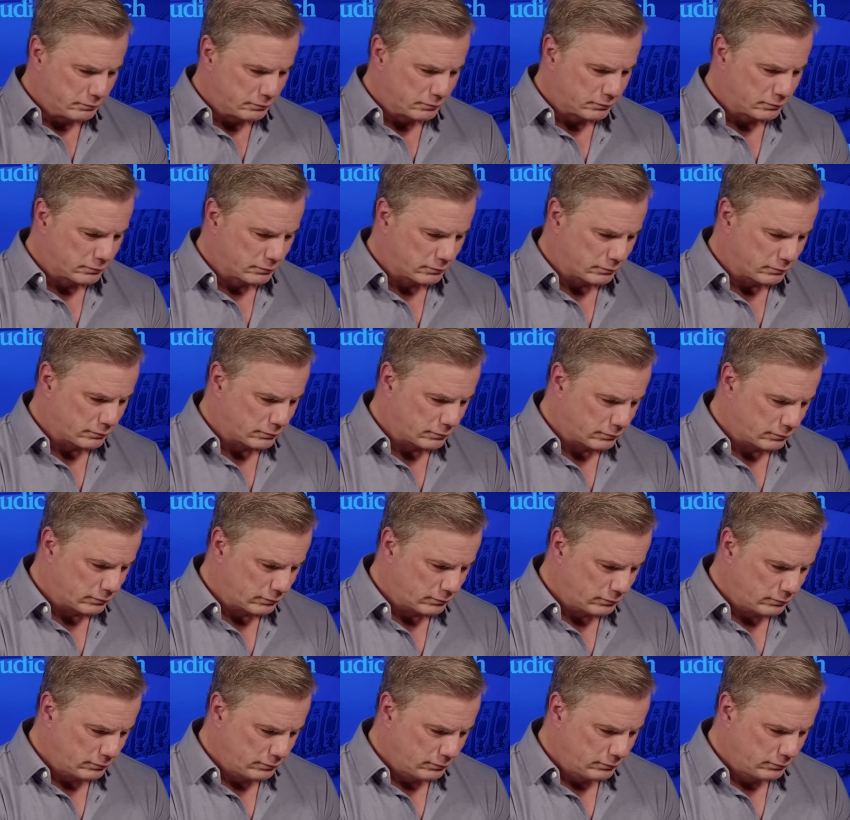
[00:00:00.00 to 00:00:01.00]

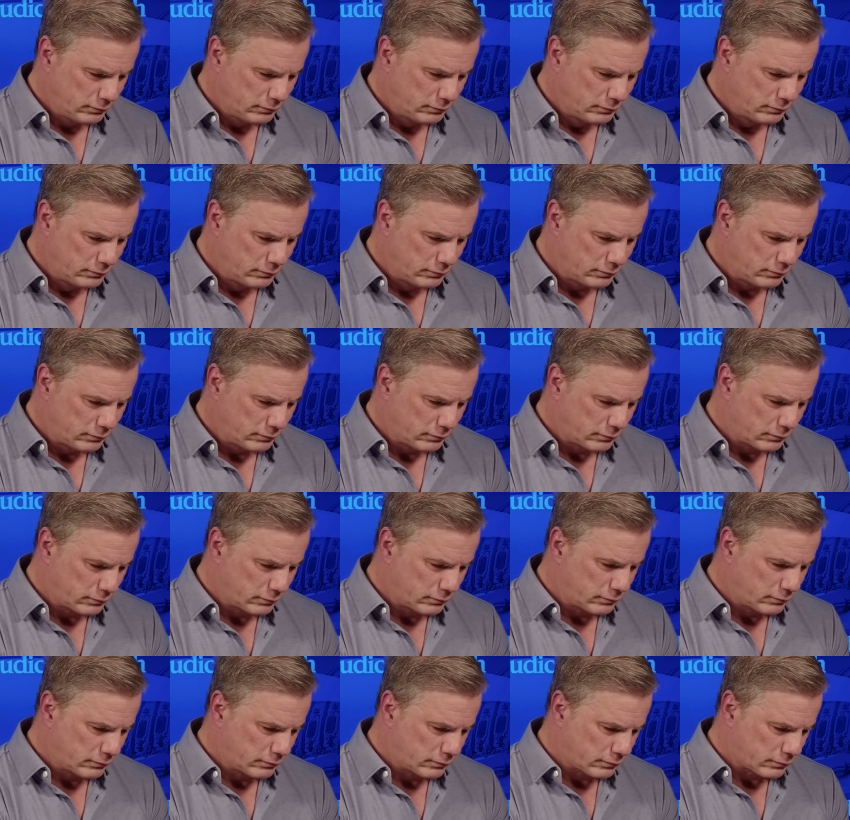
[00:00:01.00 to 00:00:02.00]

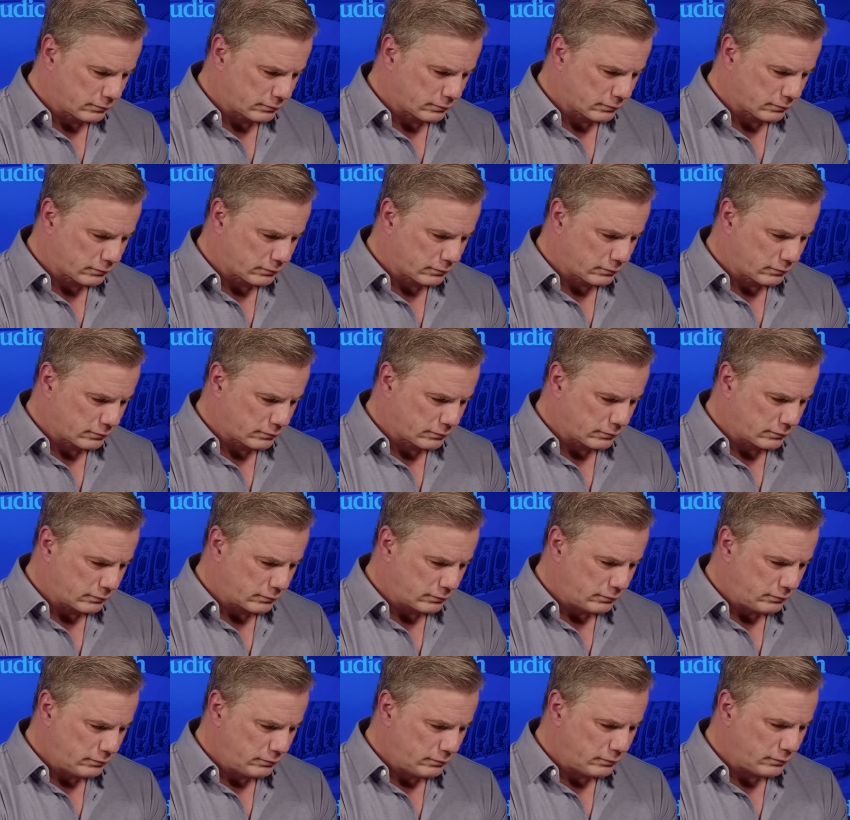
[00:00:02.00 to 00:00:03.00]

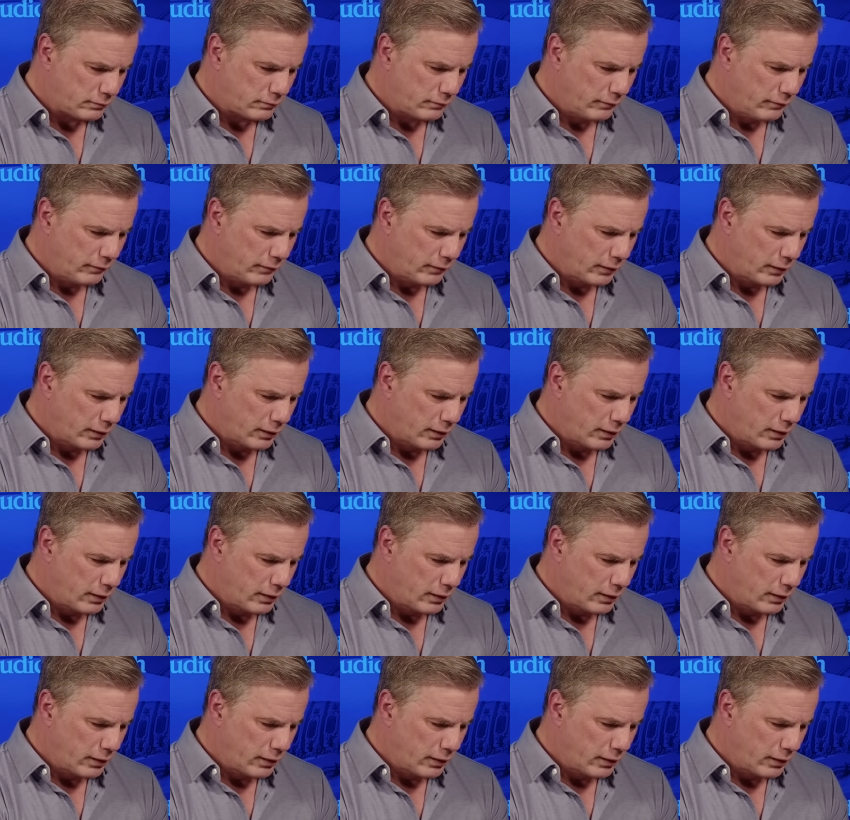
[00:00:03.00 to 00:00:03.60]
(no one is talking)